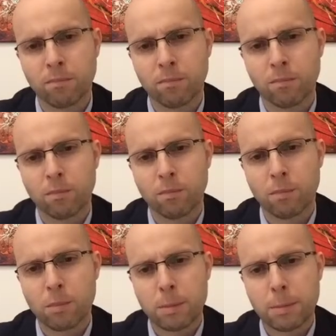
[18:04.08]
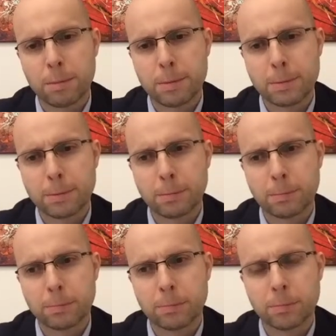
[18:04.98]

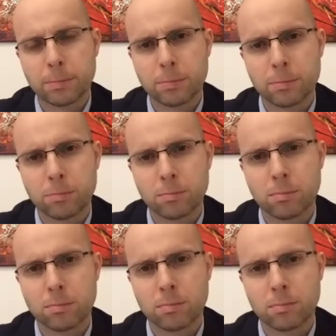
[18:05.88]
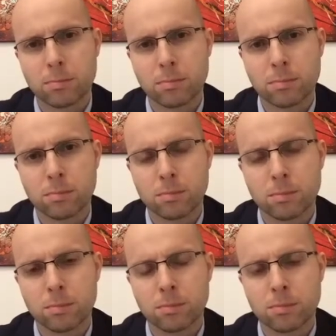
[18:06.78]

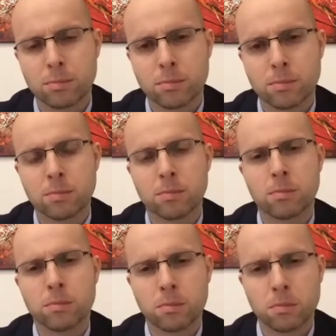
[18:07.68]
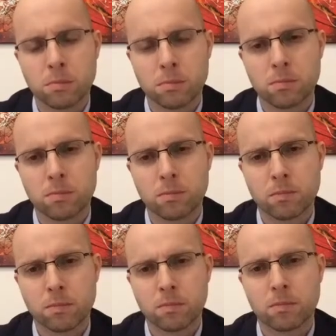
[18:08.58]

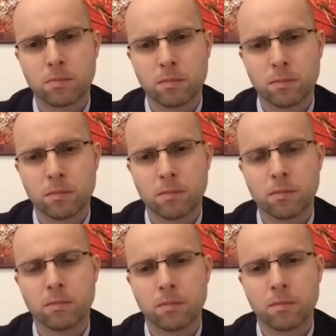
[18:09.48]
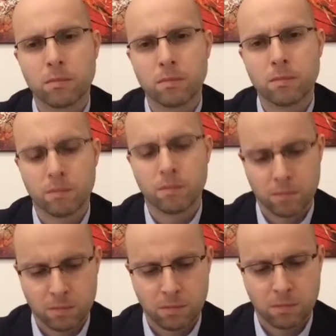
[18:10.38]

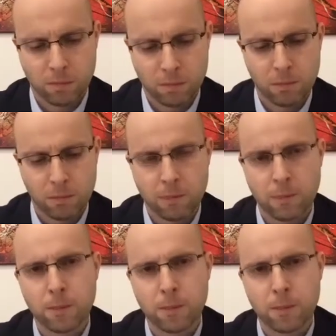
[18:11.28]
(not speaking)